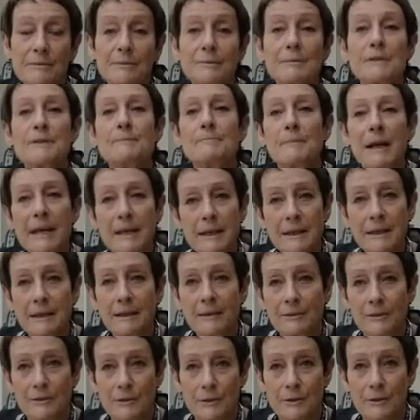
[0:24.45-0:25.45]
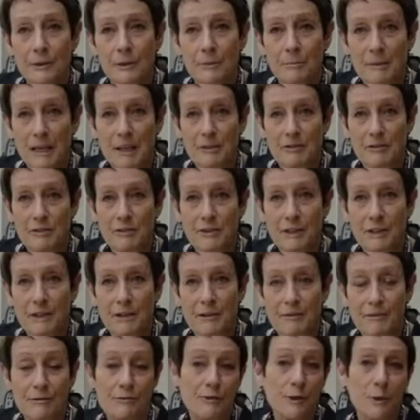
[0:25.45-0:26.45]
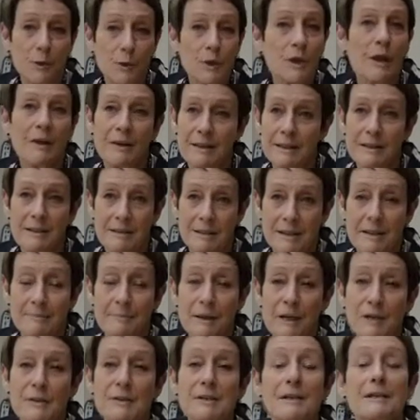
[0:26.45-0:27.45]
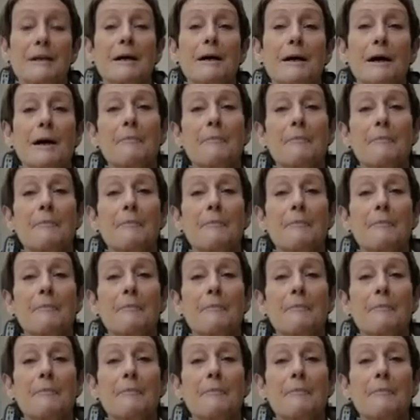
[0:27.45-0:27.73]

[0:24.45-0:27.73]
was making a documentary for Lux, I suppose,